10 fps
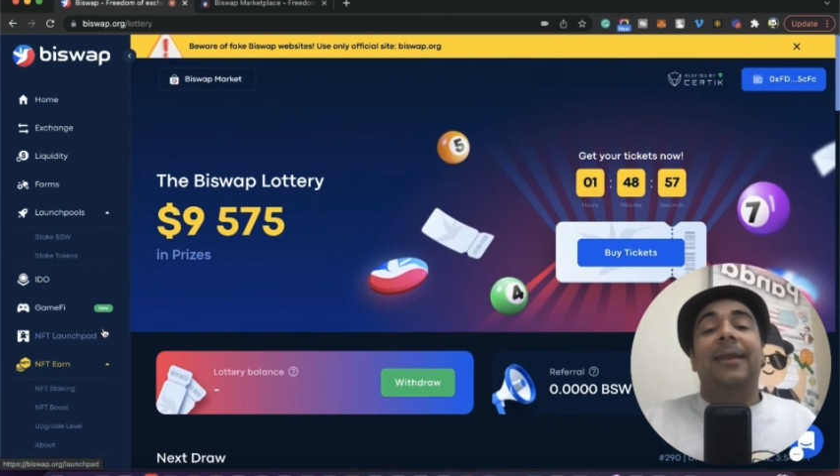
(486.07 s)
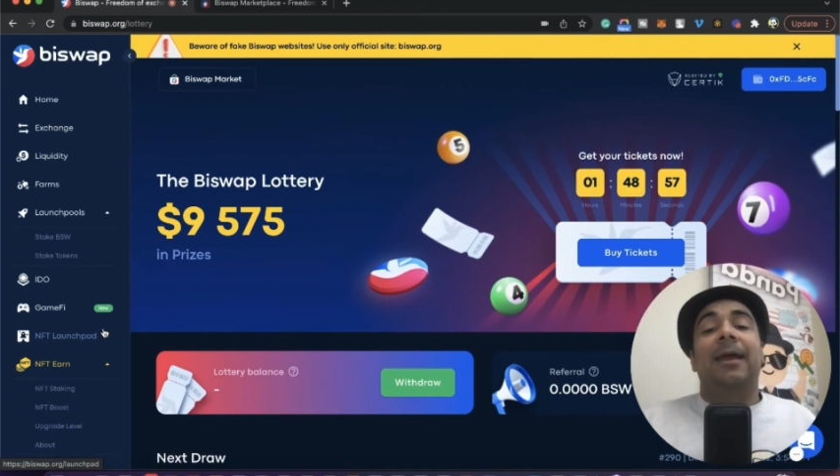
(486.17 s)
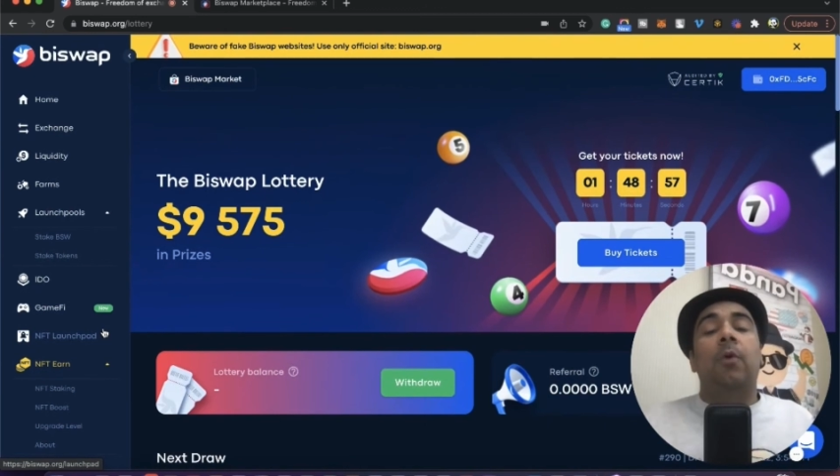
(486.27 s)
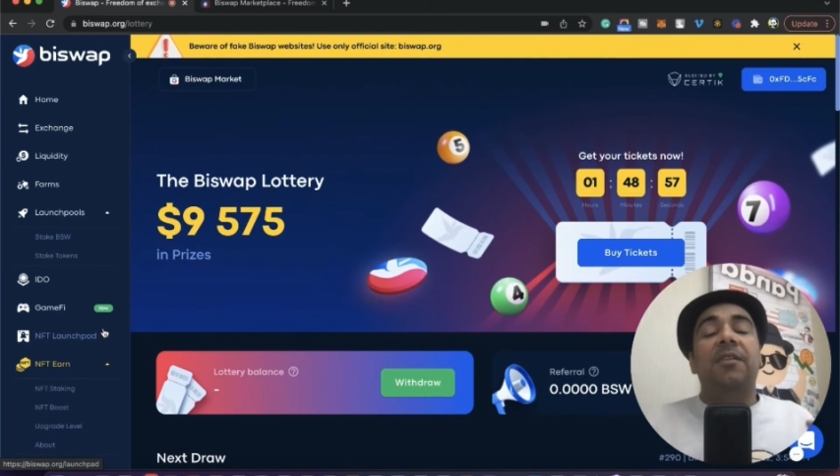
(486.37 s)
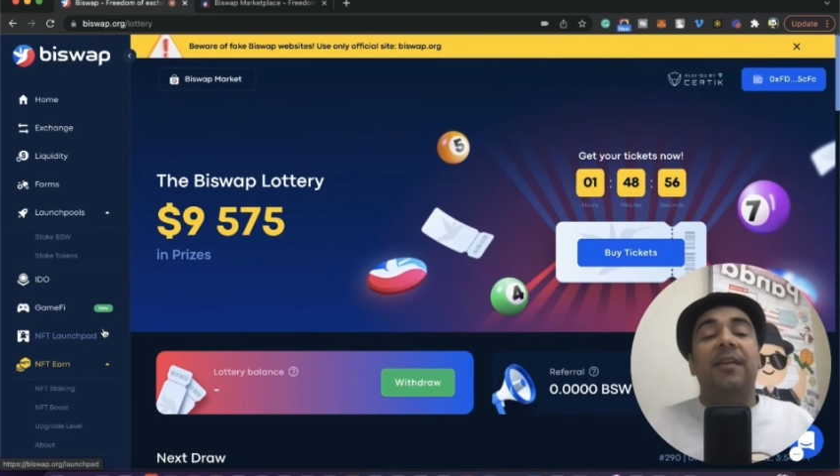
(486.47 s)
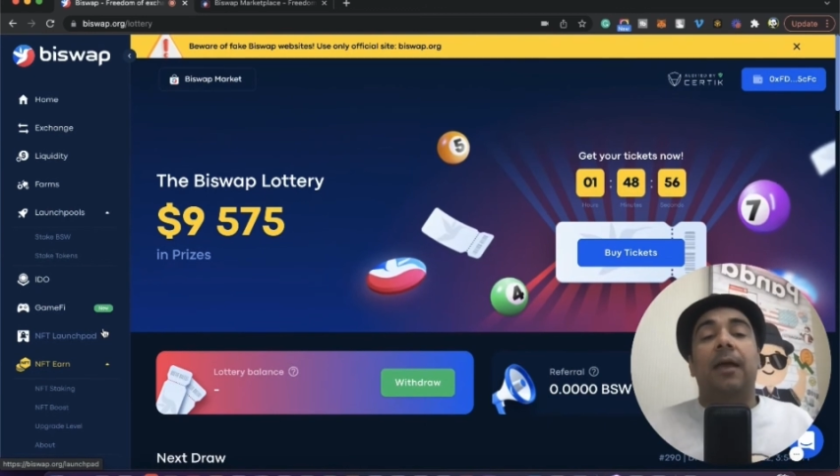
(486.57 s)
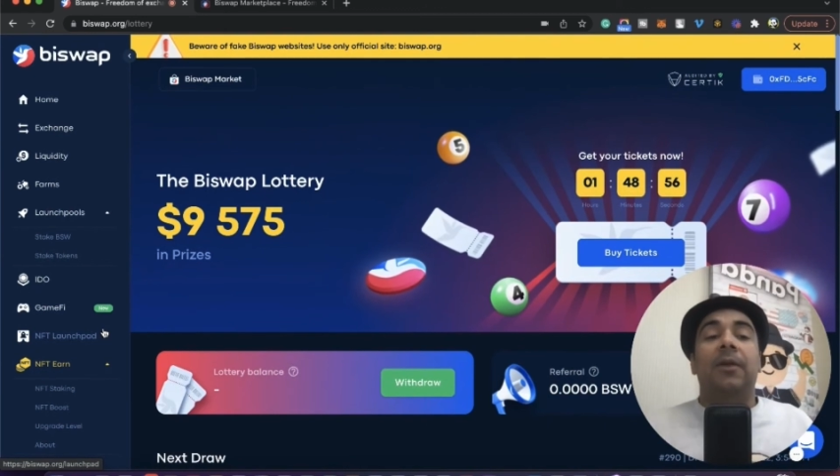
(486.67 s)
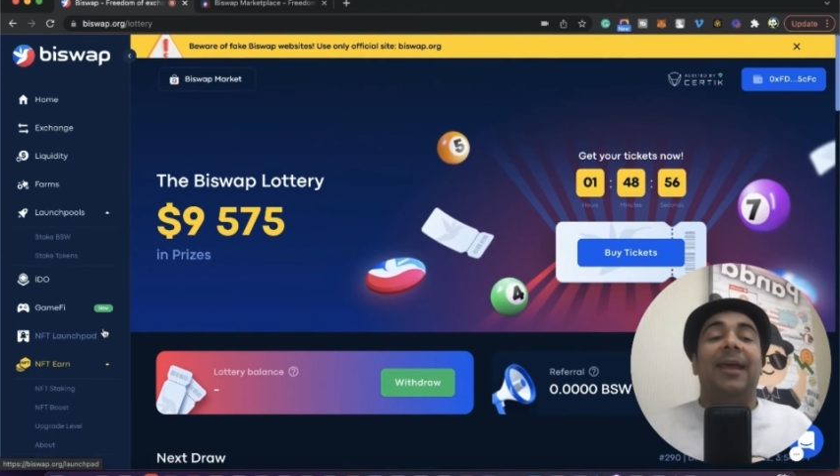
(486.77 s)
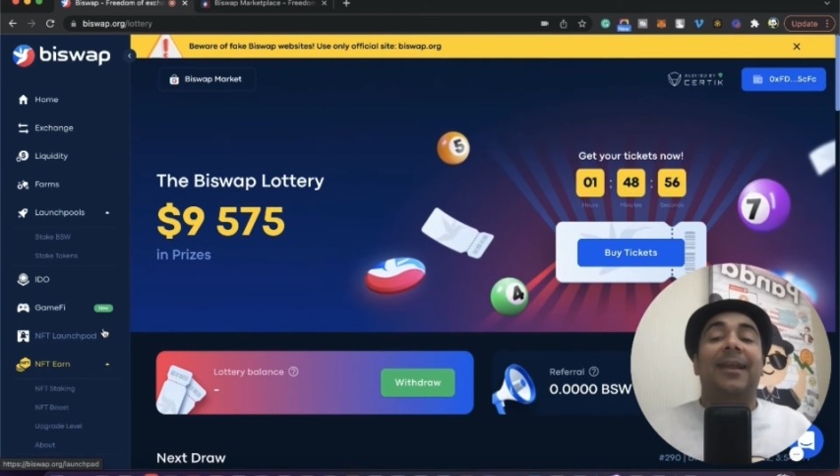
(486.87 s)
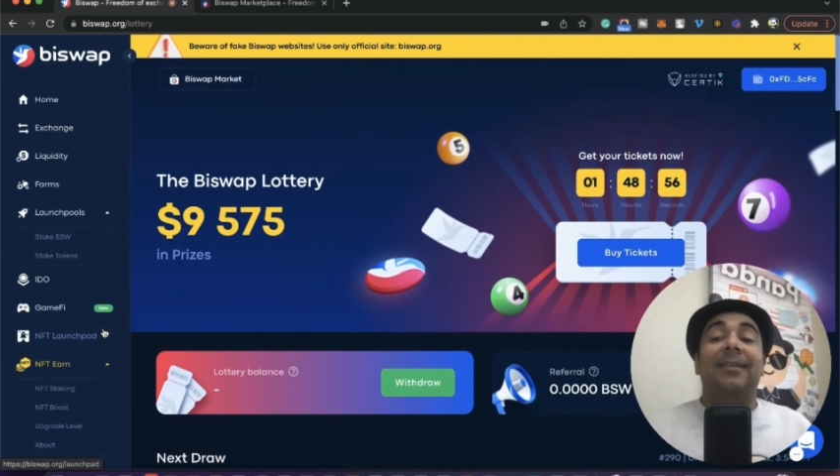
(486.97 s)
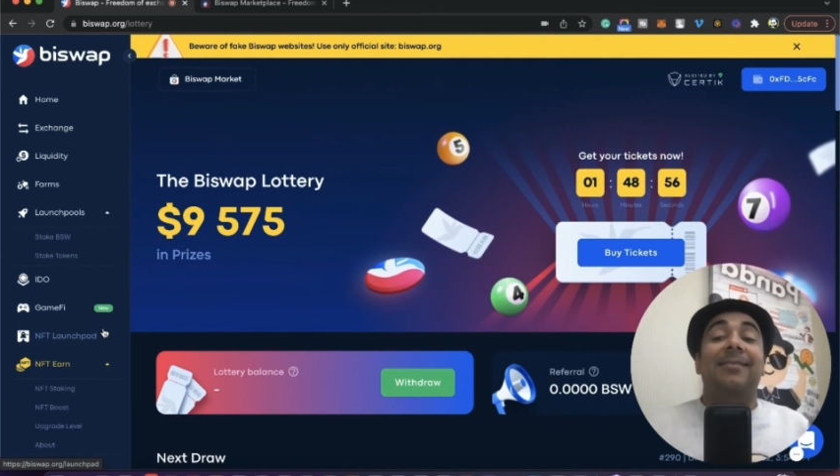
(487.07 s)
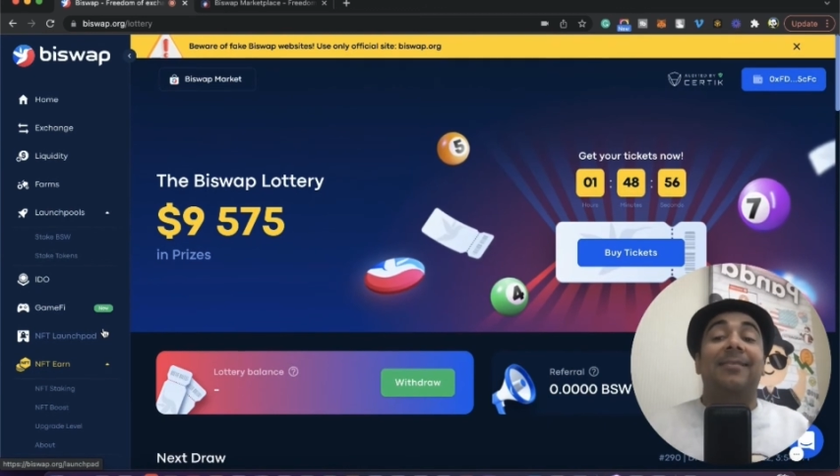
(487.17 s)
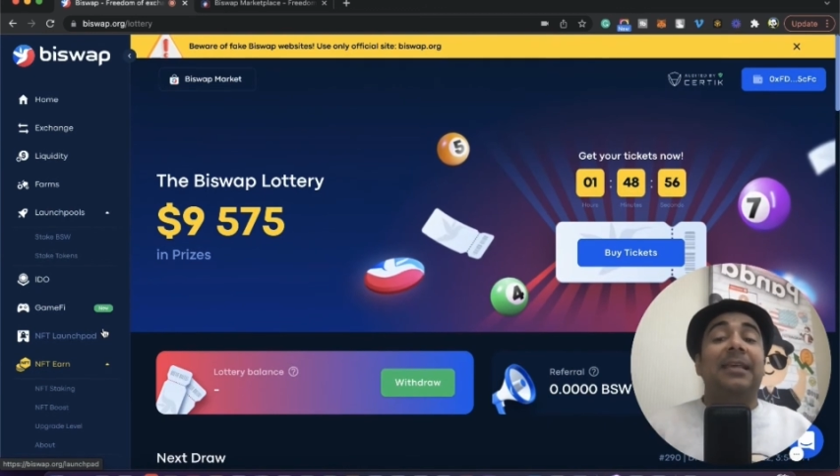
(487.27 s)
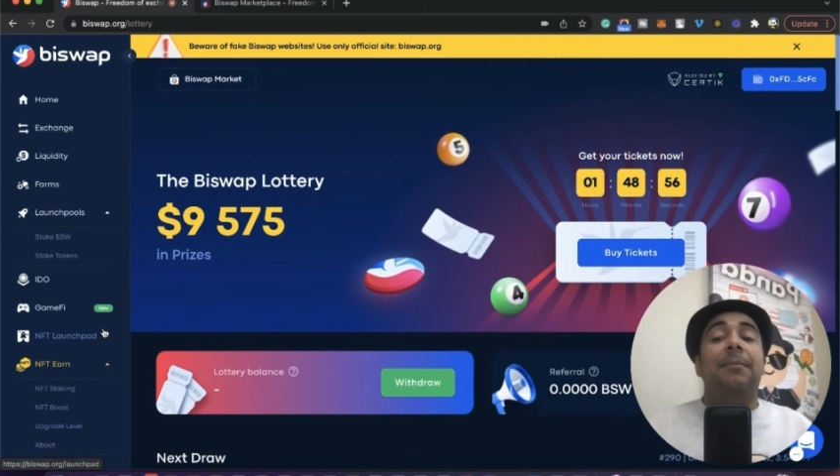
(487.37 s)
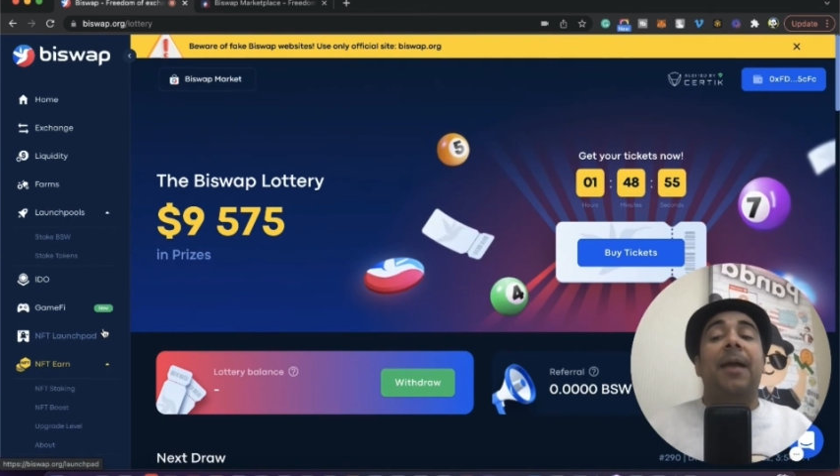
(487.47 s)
Now, one thing I want to highlight, they keep